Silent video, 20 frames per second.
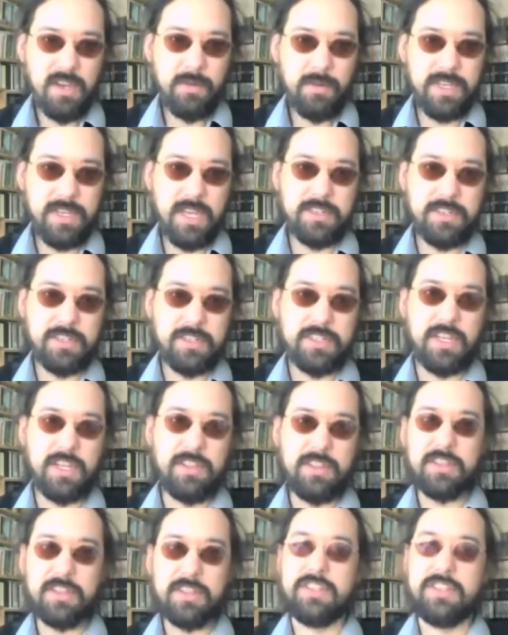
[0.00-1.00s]
We can't just
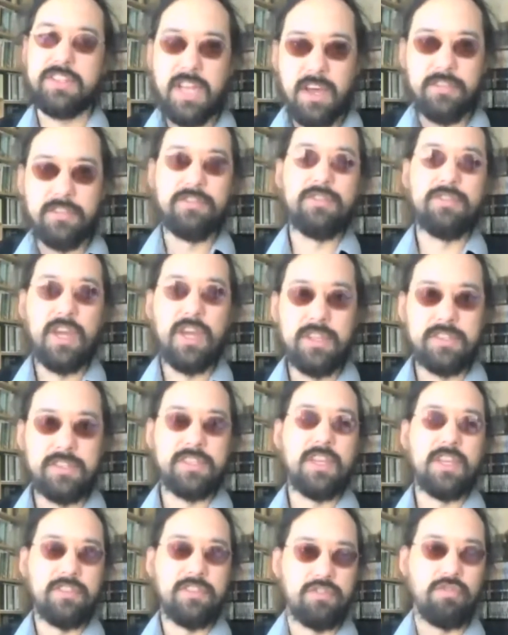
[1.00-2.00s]
say, this is how the United
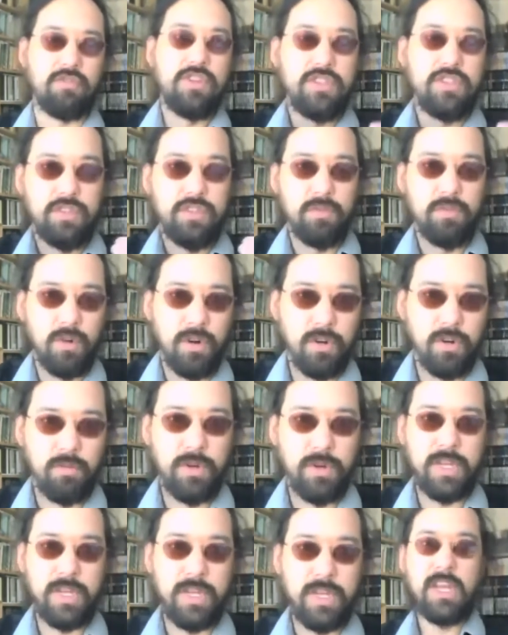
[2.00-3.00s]
States treats the work
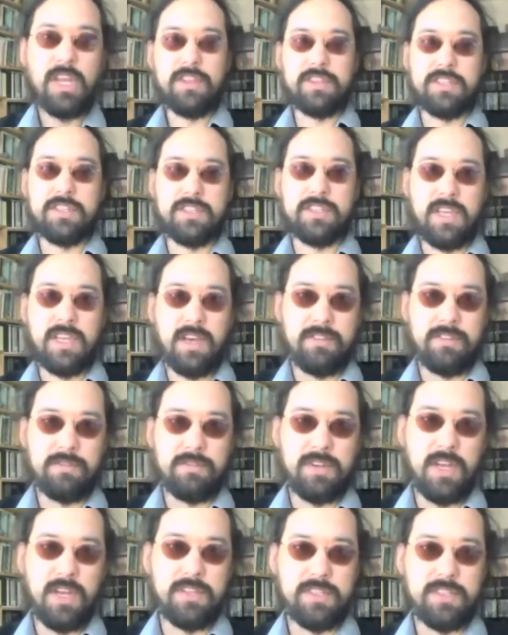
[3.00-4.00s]
week. This is how the
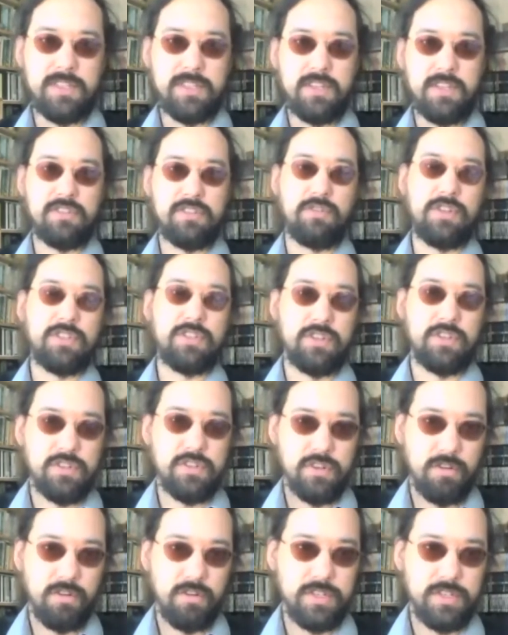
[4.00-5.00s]
United States treats
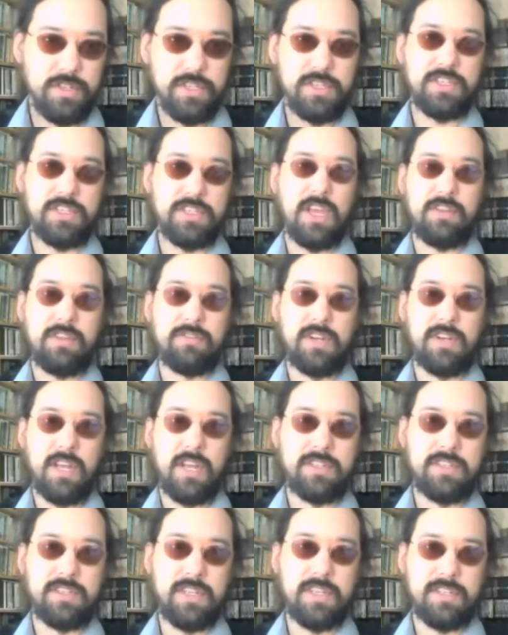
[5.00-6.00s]
insurance. This is how the
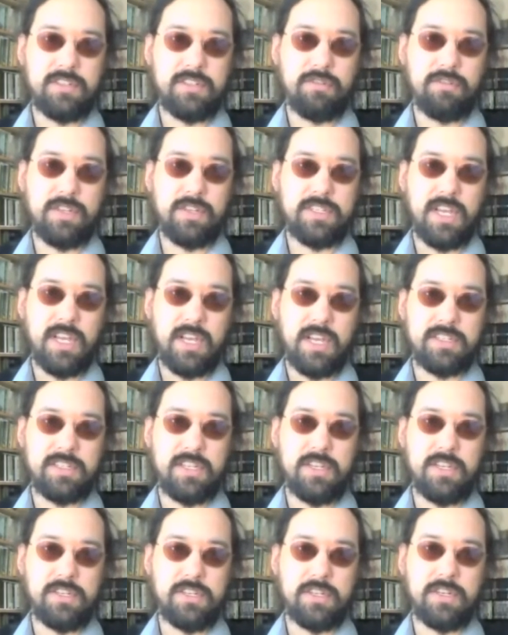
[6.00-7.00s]
United States treats
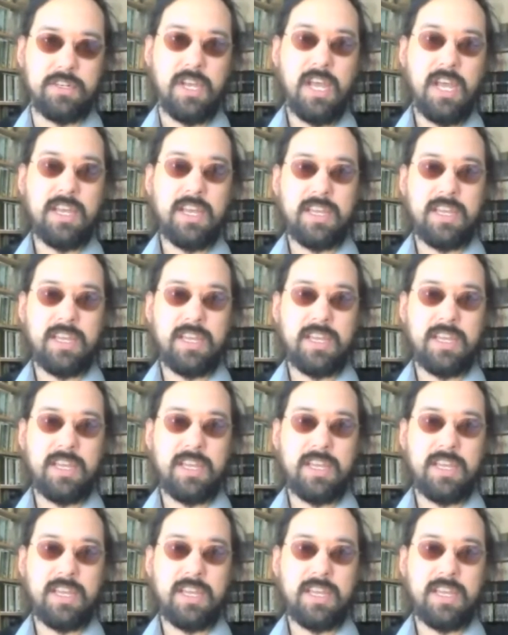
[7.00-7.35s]
taxation.